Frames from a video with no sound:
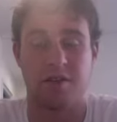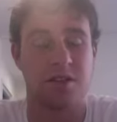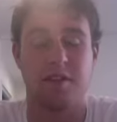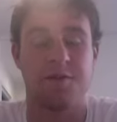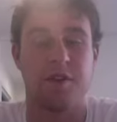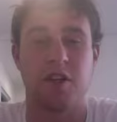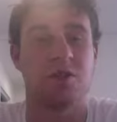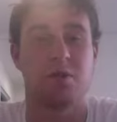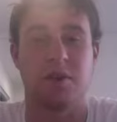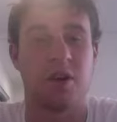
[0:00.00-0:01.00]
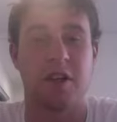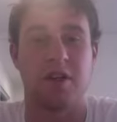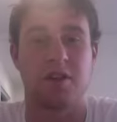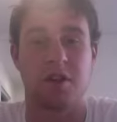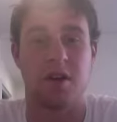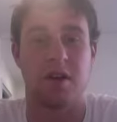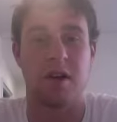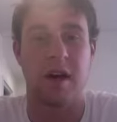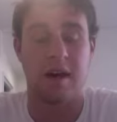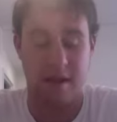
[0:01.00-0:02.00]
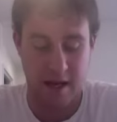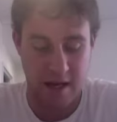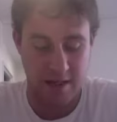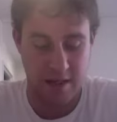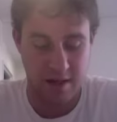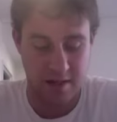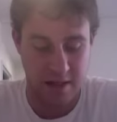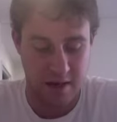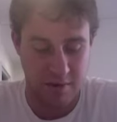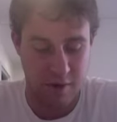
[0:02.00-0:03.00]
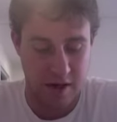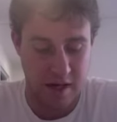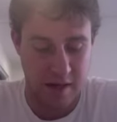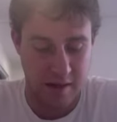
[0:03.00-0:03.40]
just visual knowledge, so that he has an understanding of where